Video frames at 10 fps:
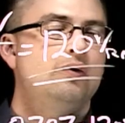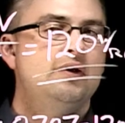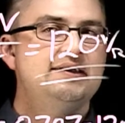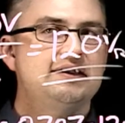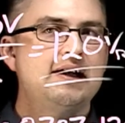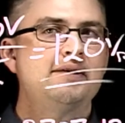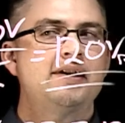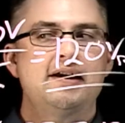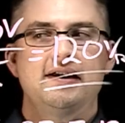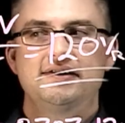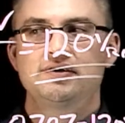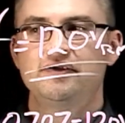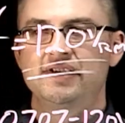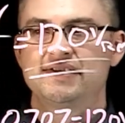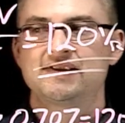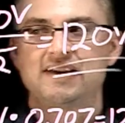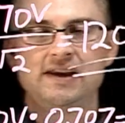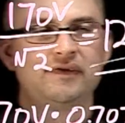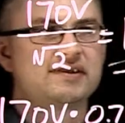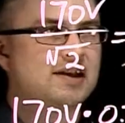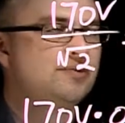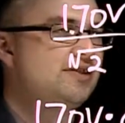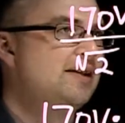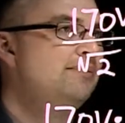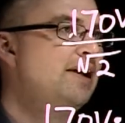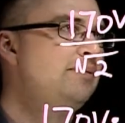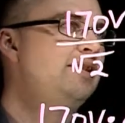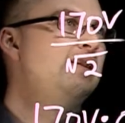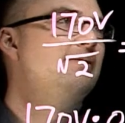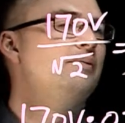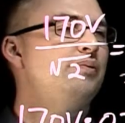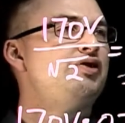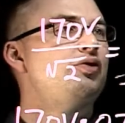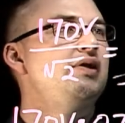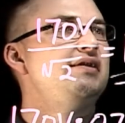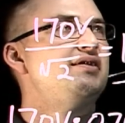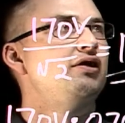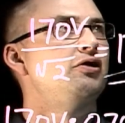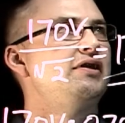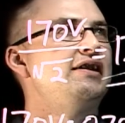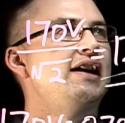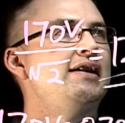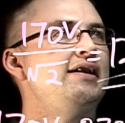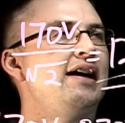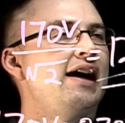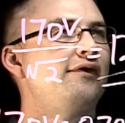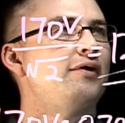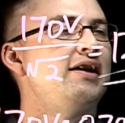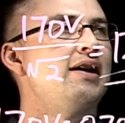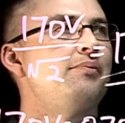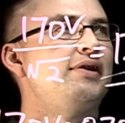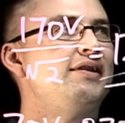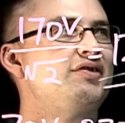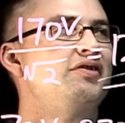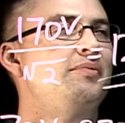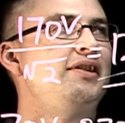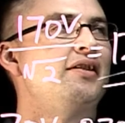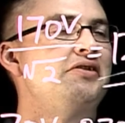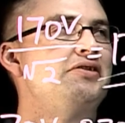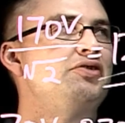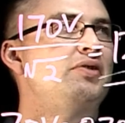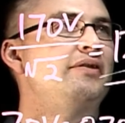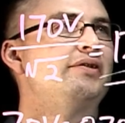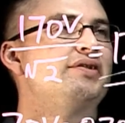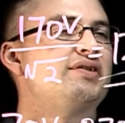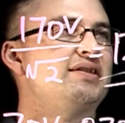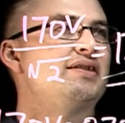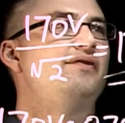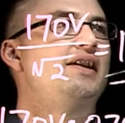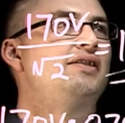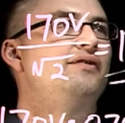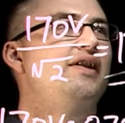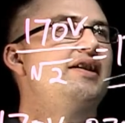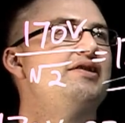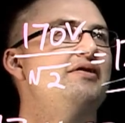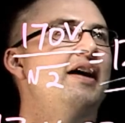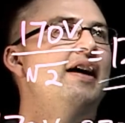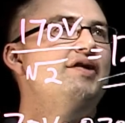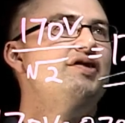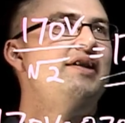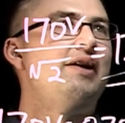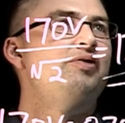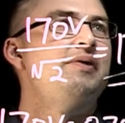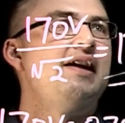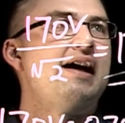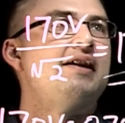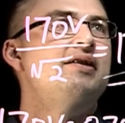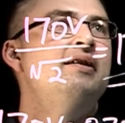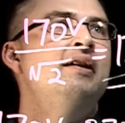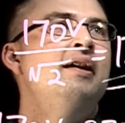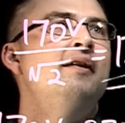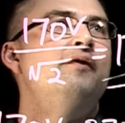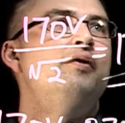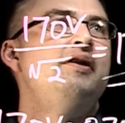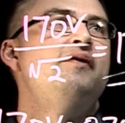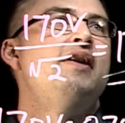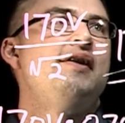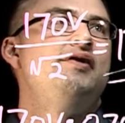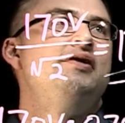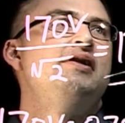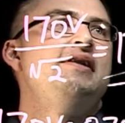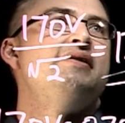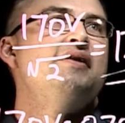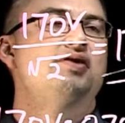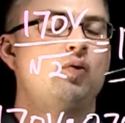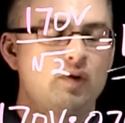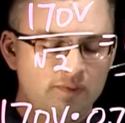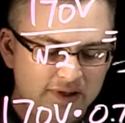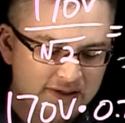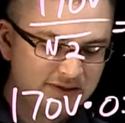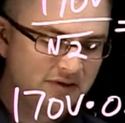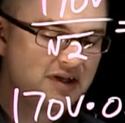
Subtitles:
it's a kind of a sort of a safe assumption that maybe between 0 and 90, halfway up, is going to be 120 volts, this effective value. So that would be at 45 degrees. So what we can do